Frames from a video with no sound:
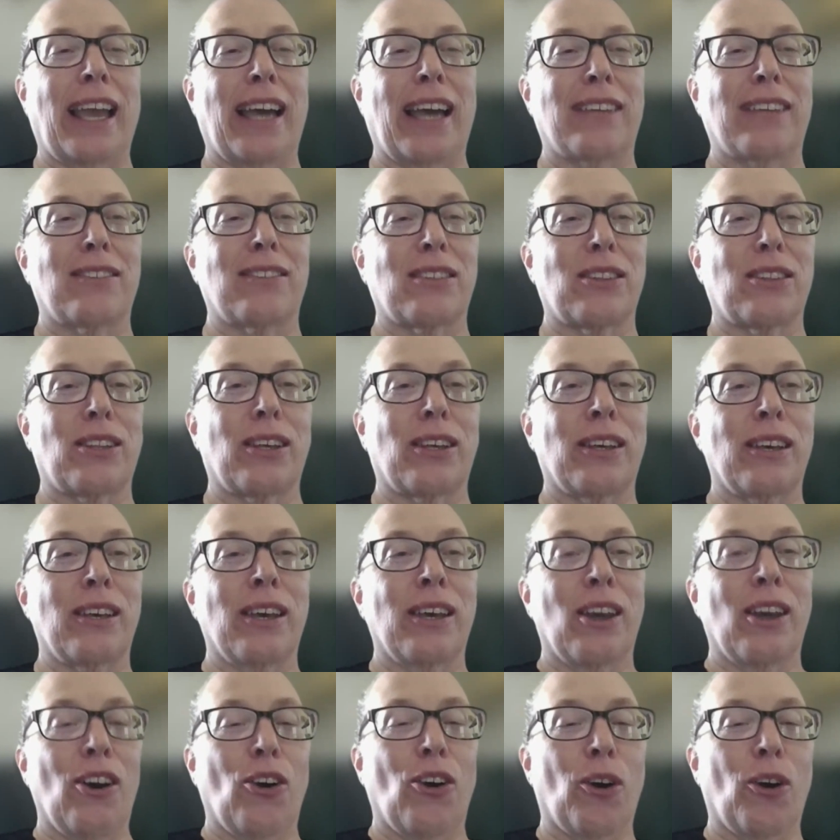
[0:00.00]
asked
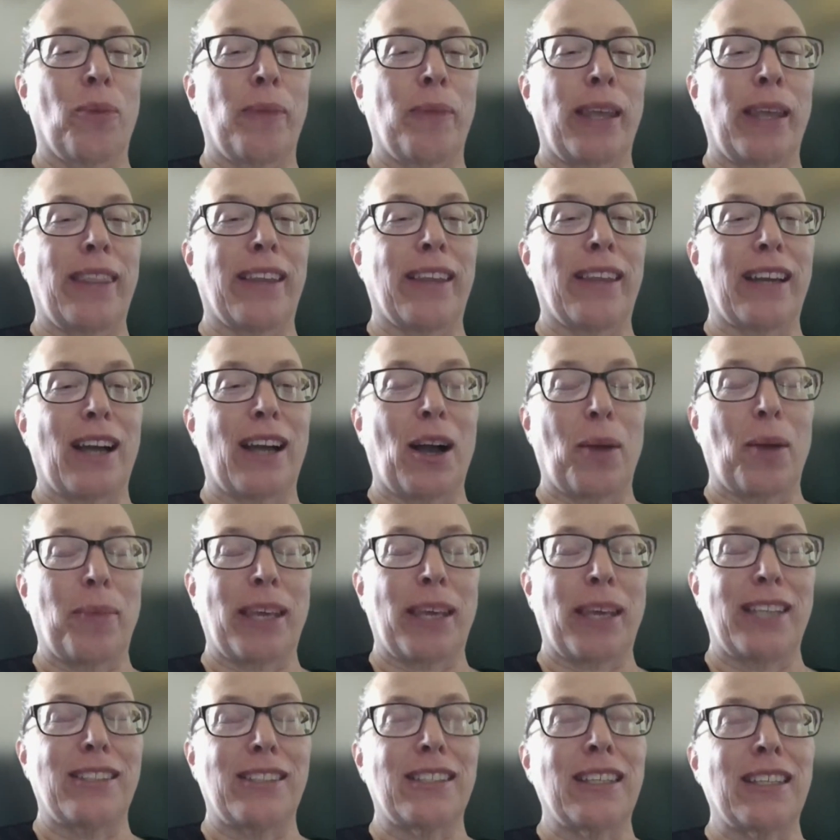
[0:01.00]
or made the
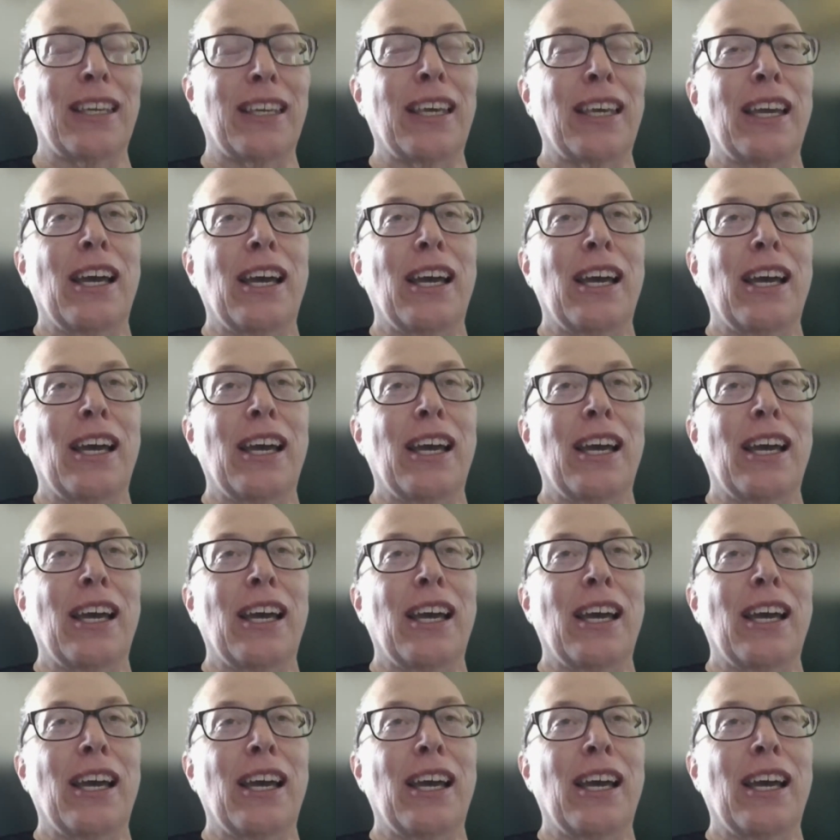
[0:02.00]
comment.